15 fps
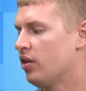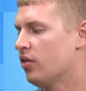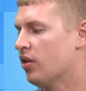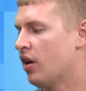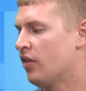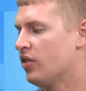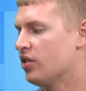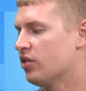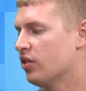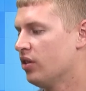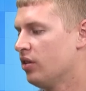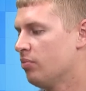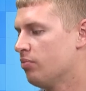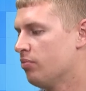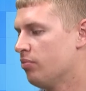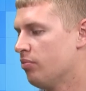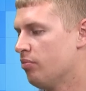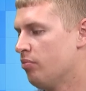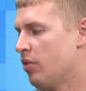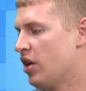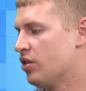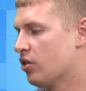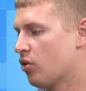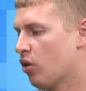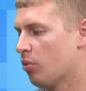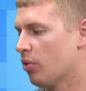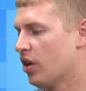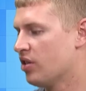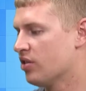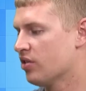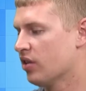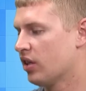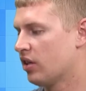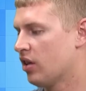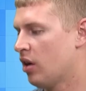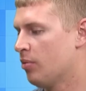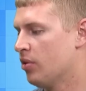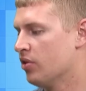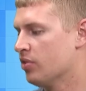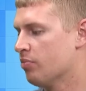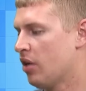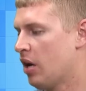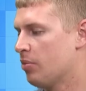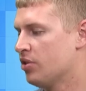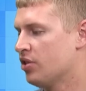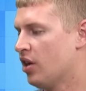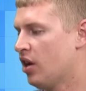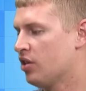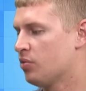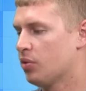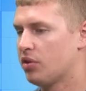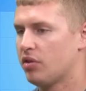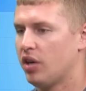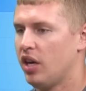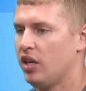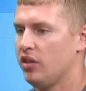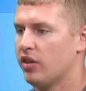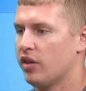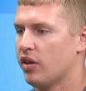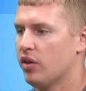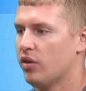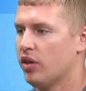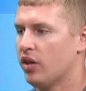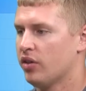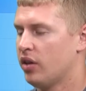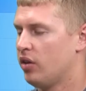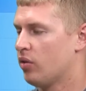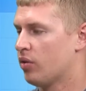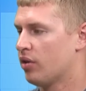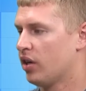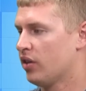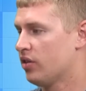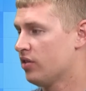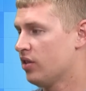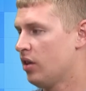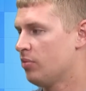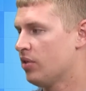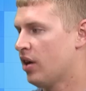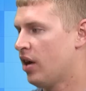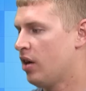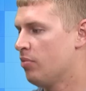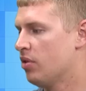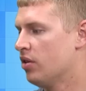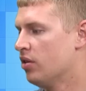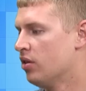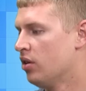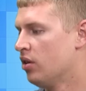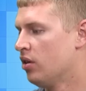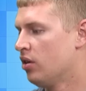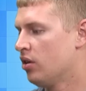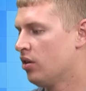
and obviously major corporations like Domino's and Papa John's were creating their own online ordering at the same time and